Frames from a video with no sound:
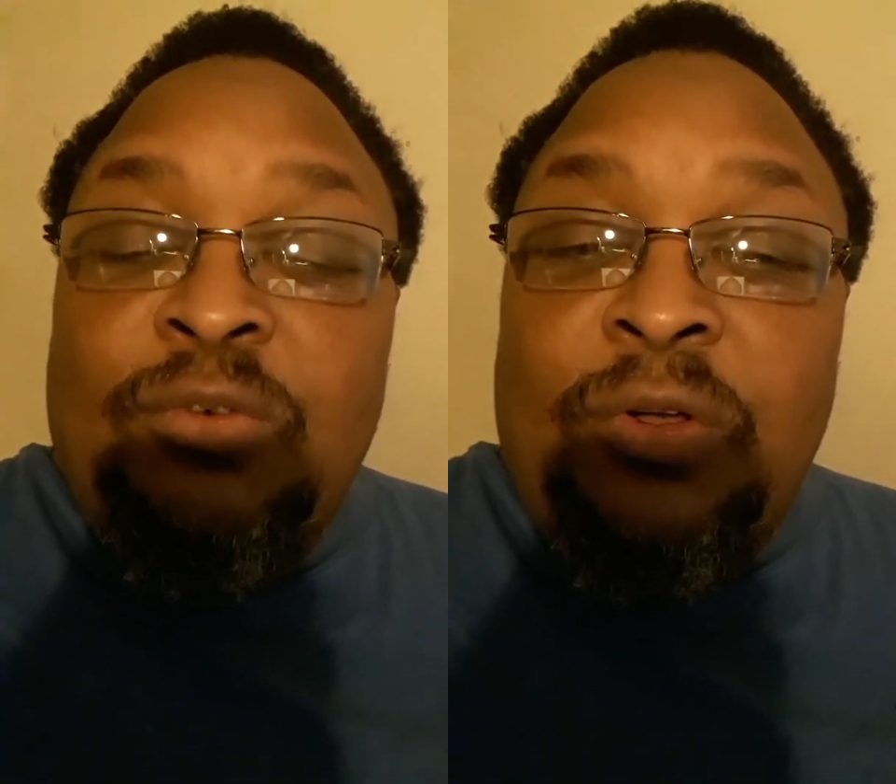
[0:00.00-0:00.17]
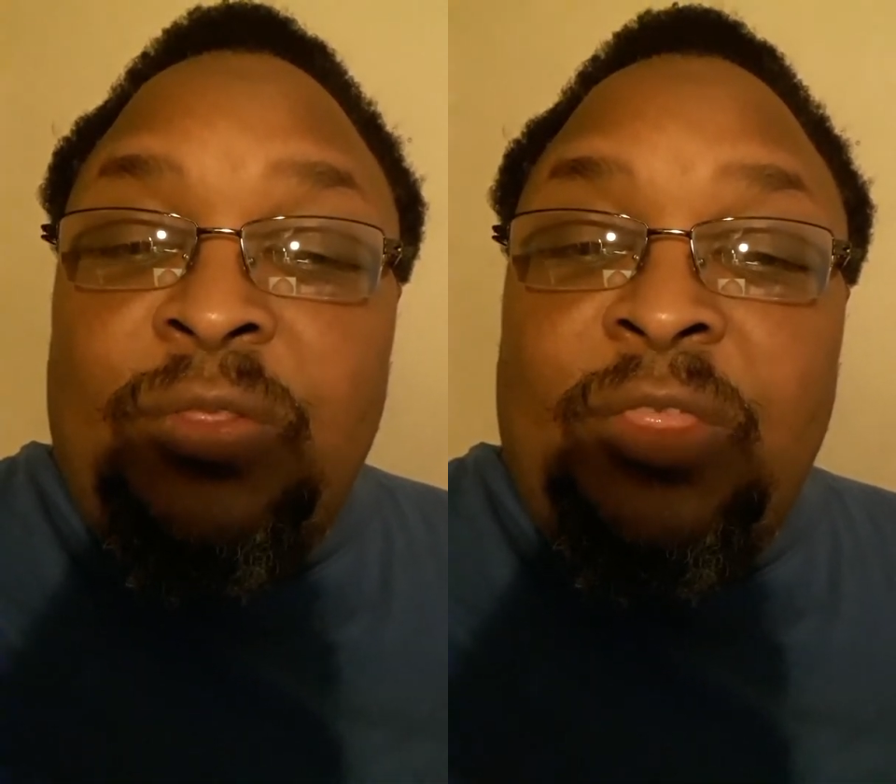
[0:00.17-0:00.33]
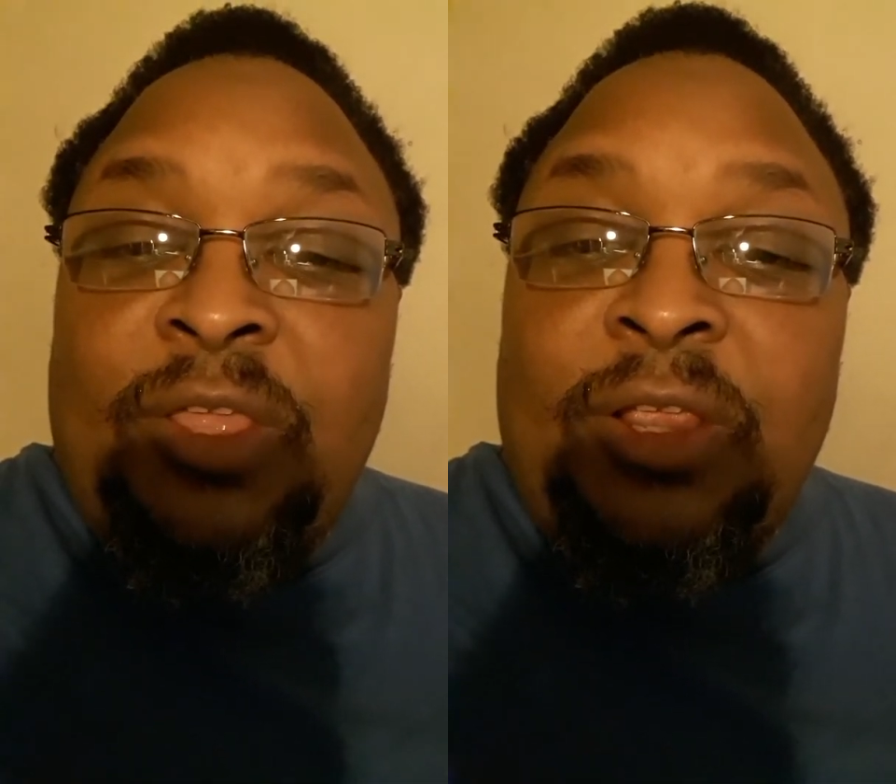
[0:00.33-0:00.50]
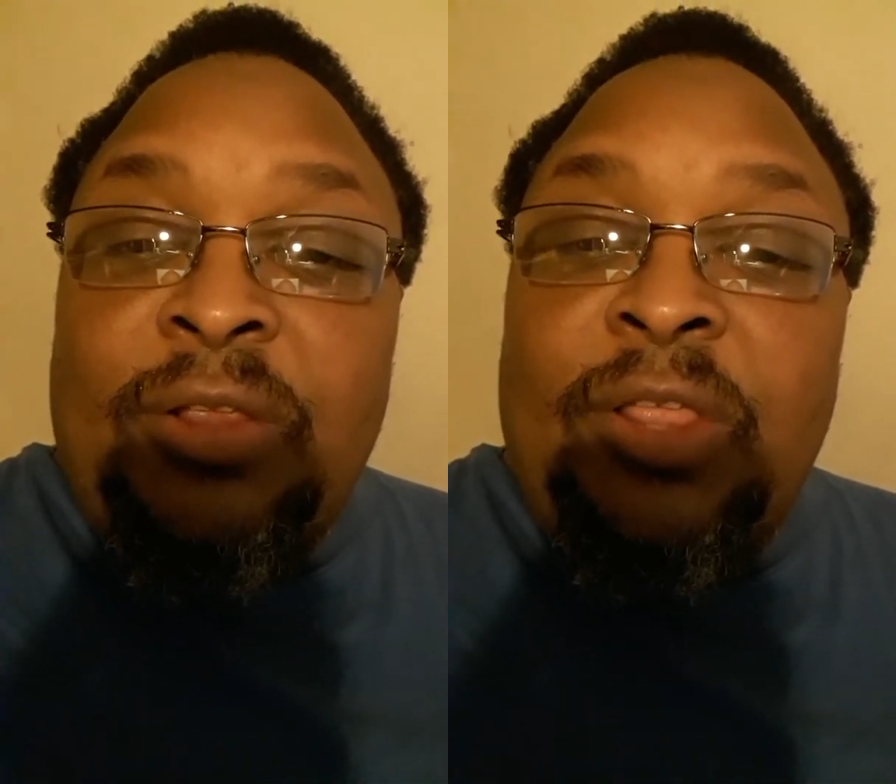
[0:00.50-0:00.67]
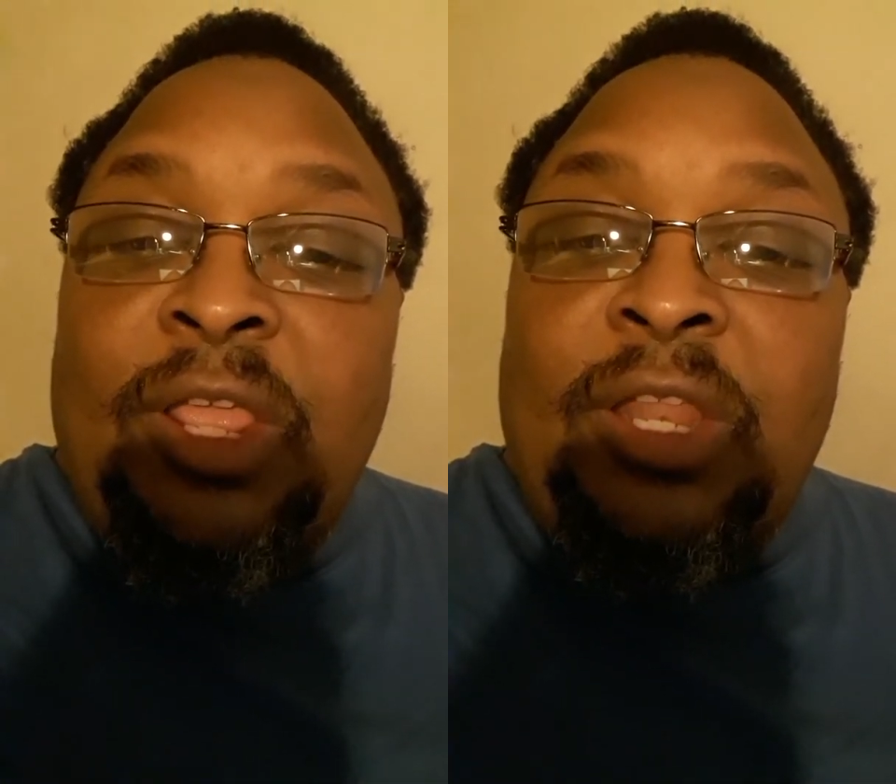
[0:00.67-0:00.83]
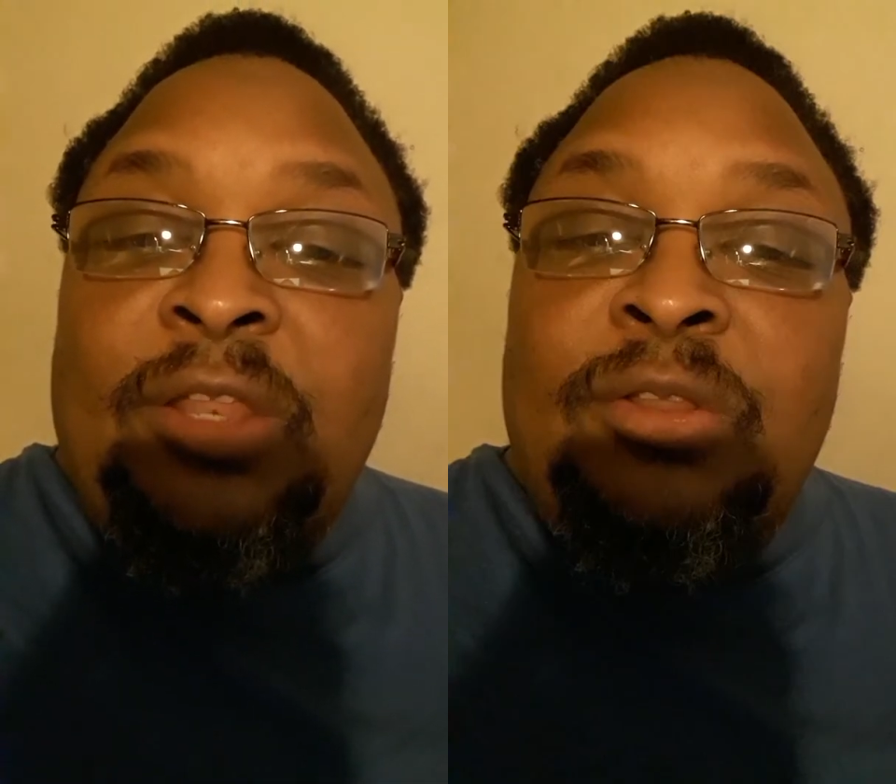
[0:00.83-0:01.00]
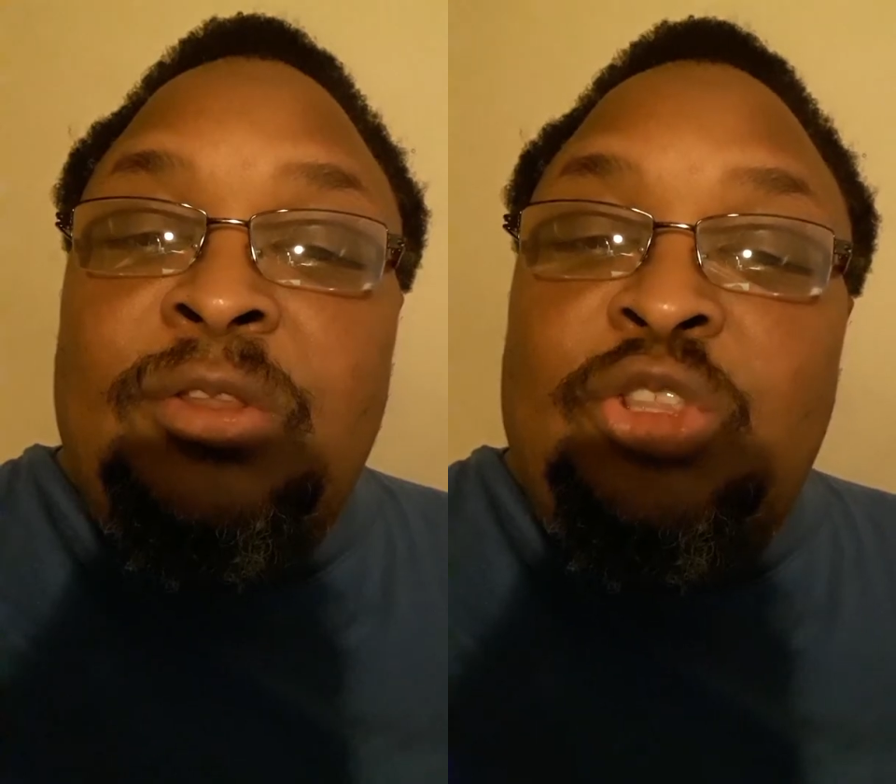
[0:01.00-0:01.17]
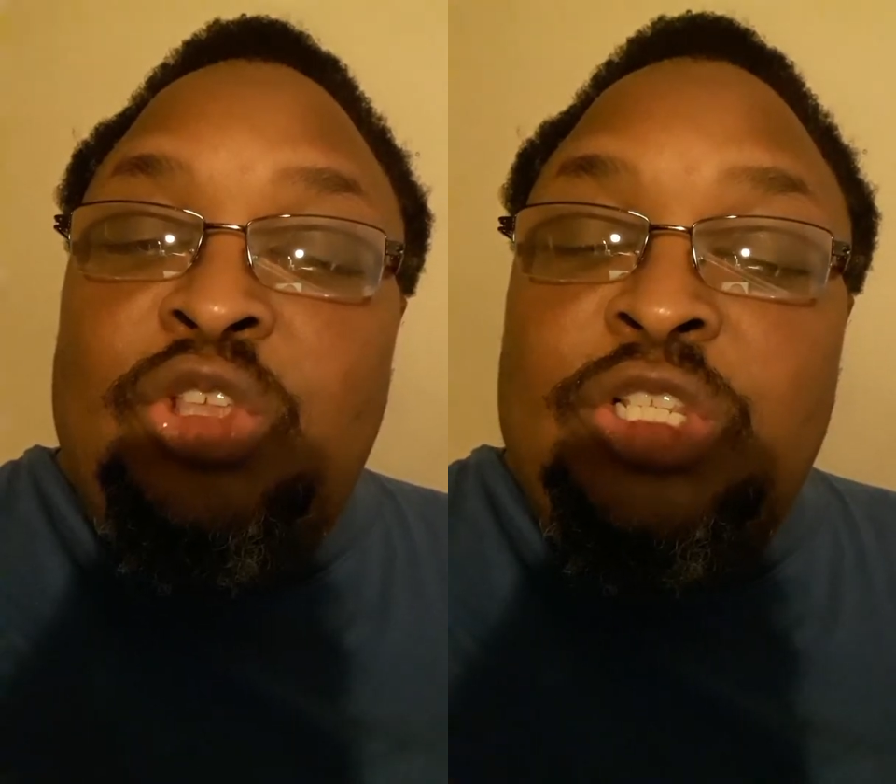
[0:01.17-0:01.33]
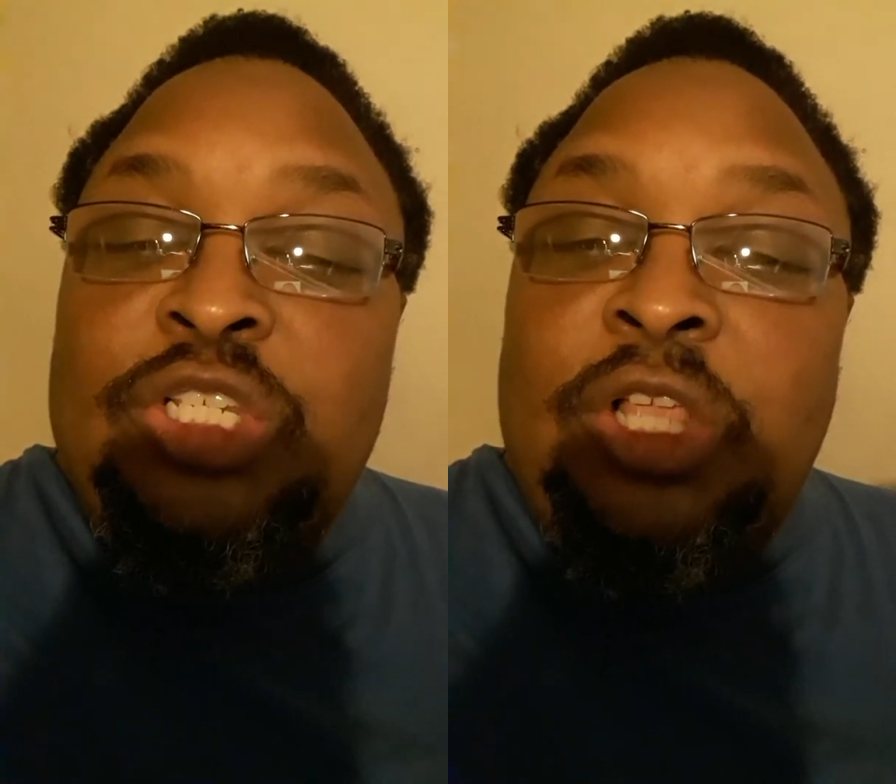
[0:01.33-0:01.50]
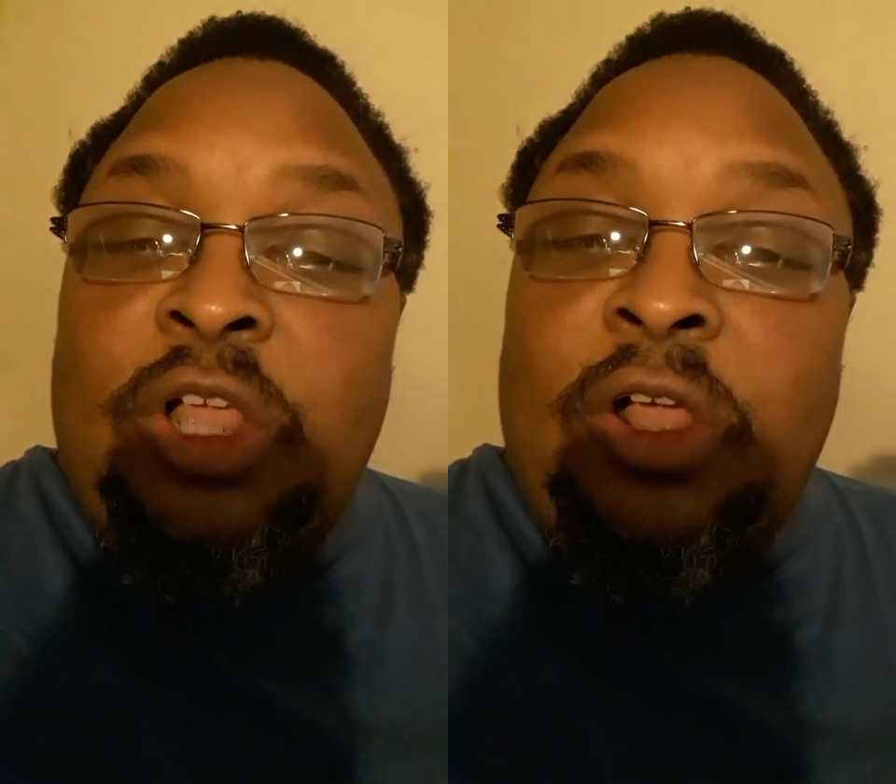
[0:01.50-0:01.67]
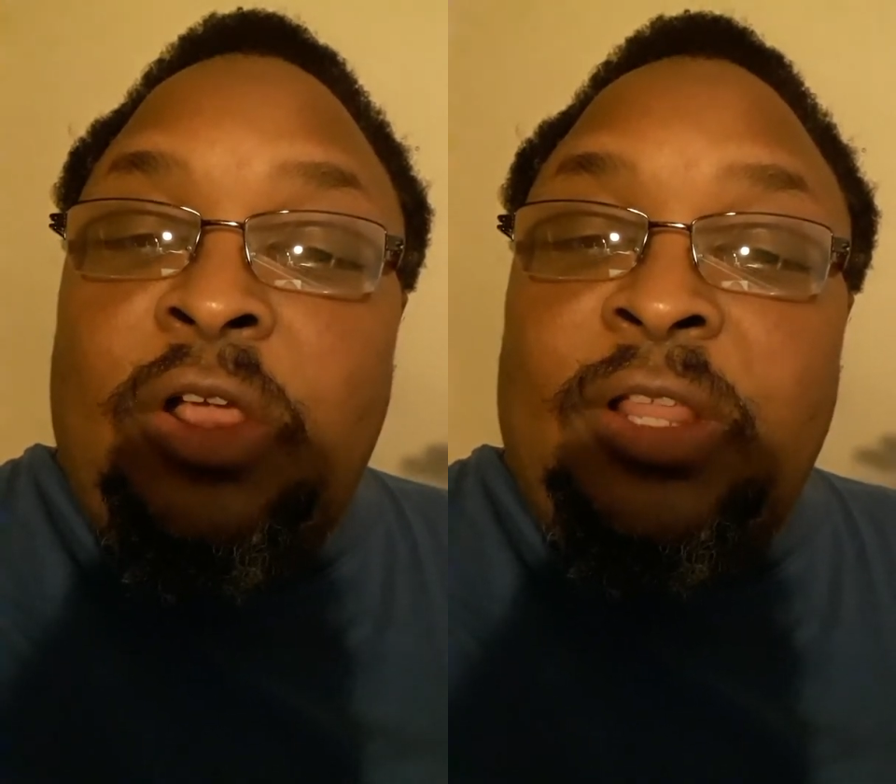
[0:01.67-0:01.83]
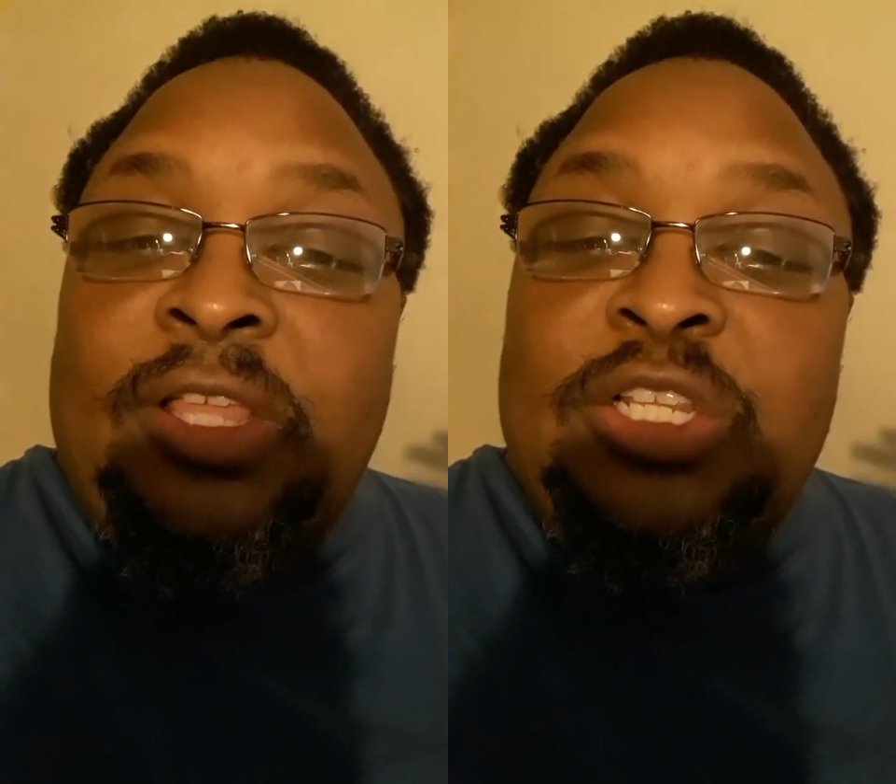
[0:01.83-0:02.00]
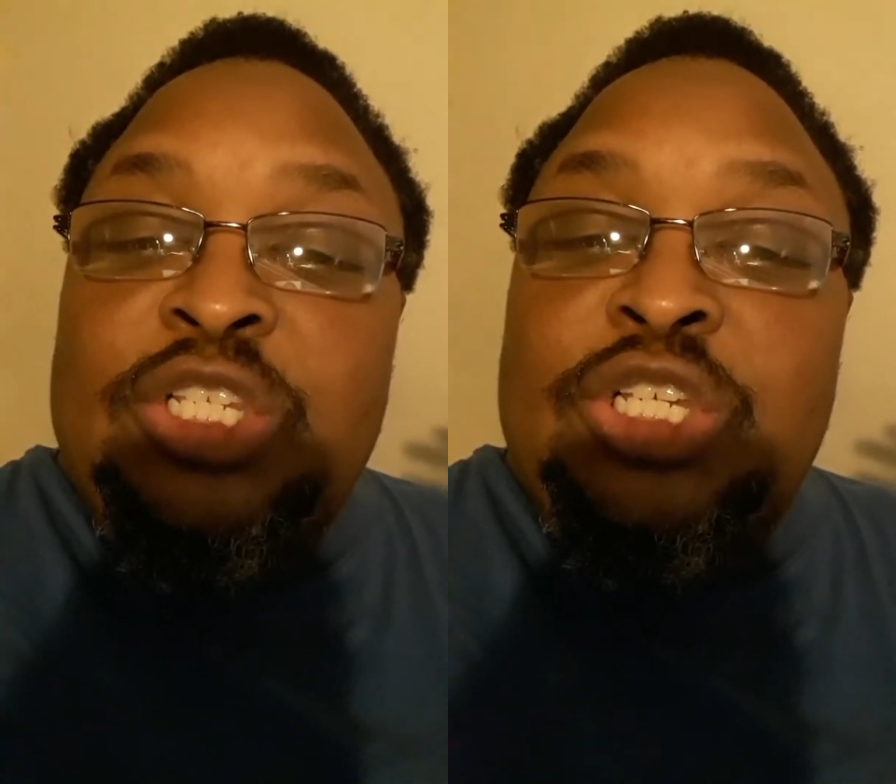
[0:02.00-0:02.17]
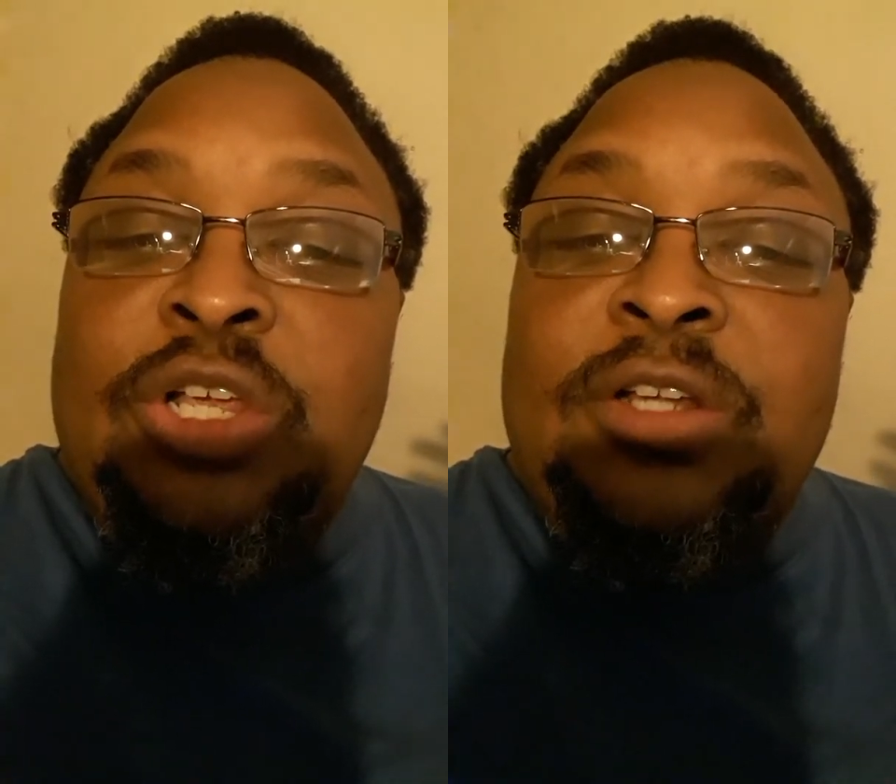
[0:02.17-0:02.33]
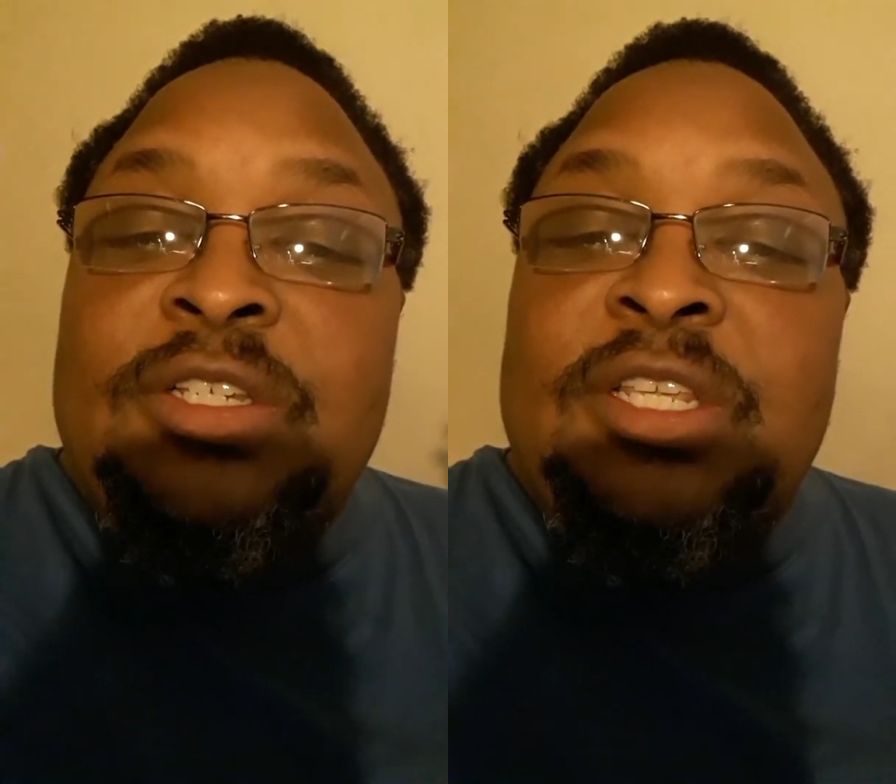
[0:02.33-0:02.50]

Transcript: on there and your card gets charged